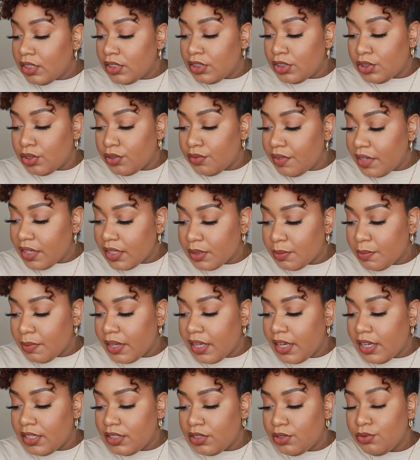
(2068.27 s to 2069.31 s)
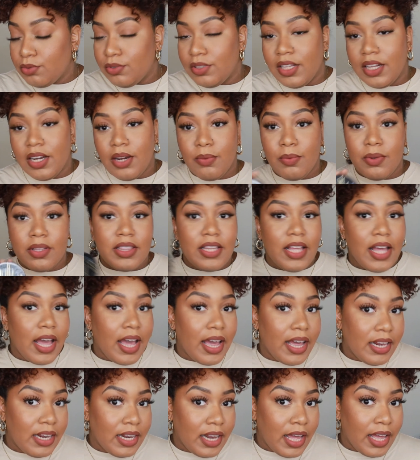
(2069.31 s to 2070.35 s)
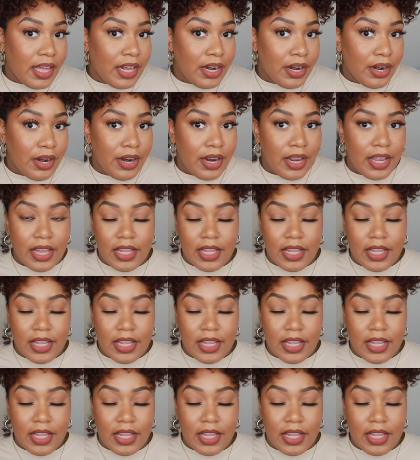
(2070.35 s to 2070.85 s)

Juvia's Place, you did it with the highlighter.